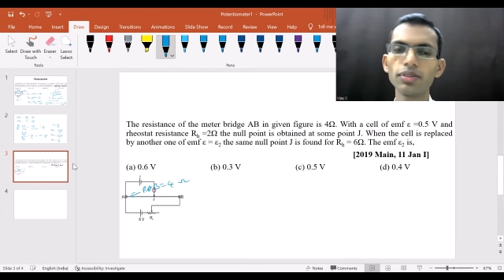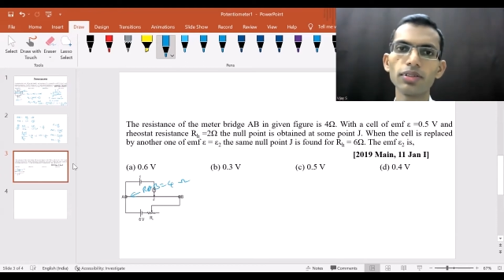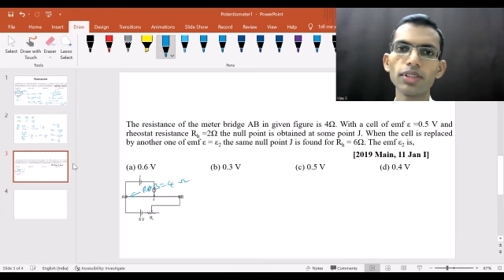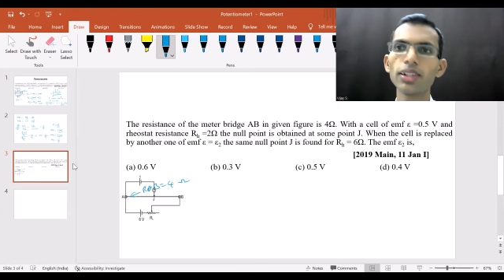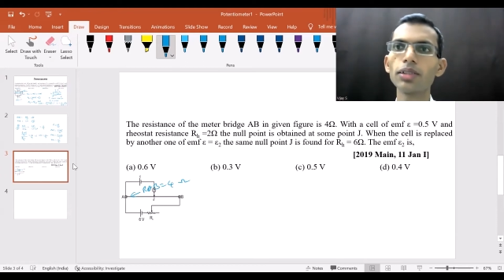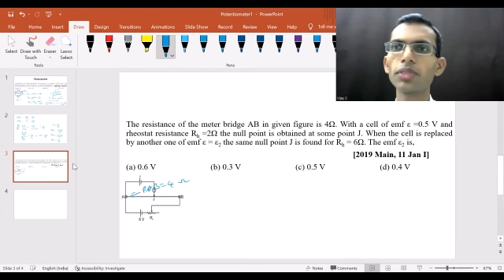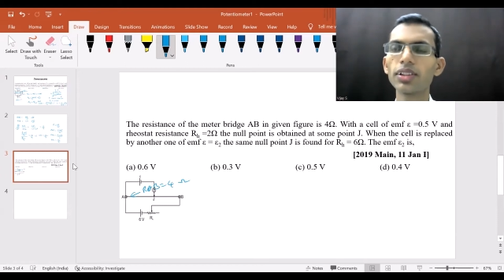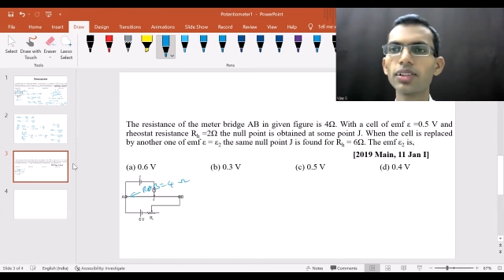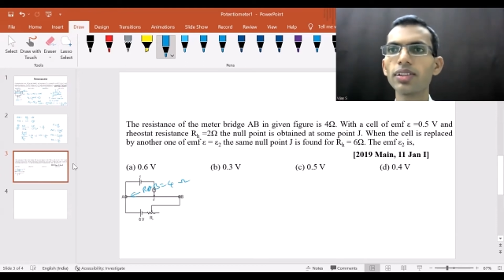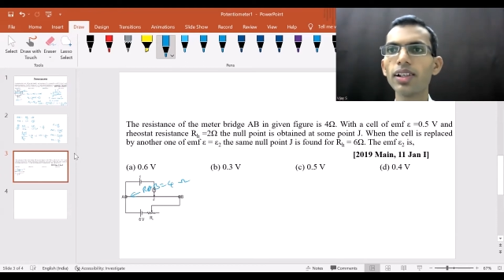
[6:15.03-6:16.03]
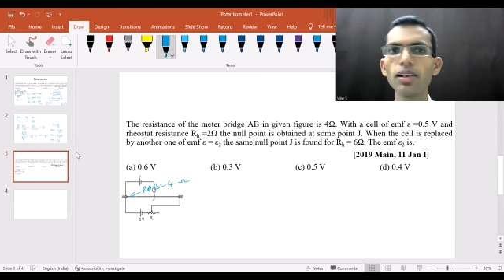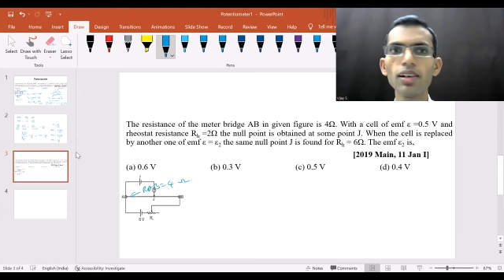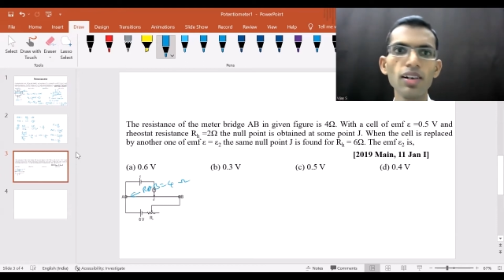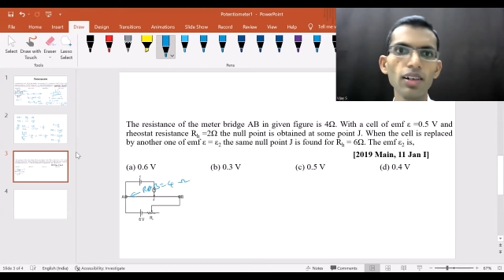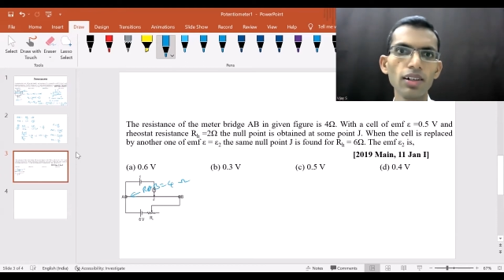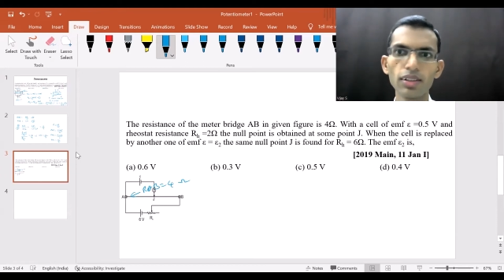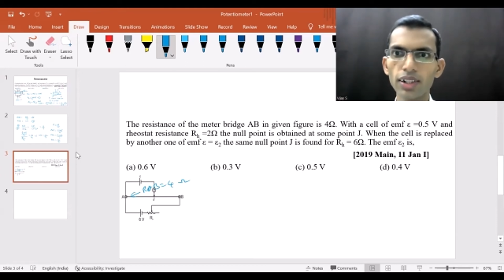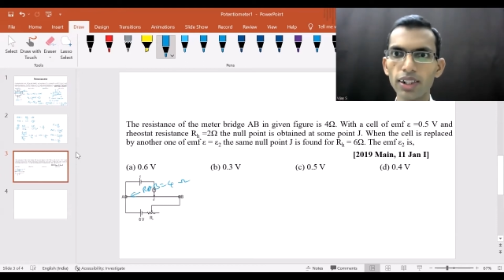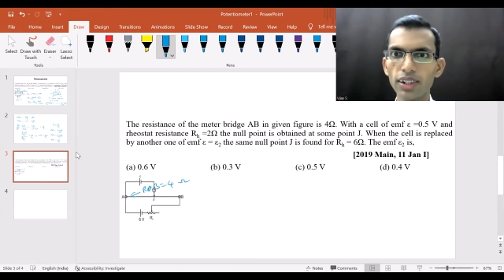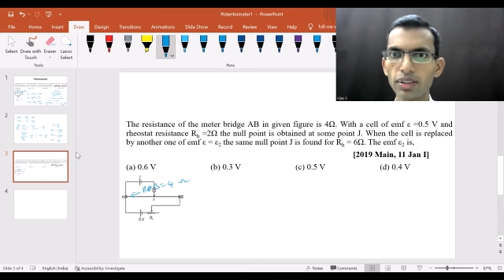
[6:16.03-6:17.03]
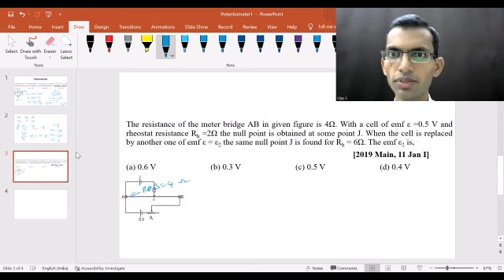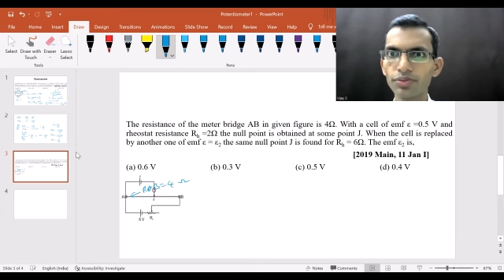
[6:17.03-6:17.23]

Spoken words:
Nothing much is there. Right.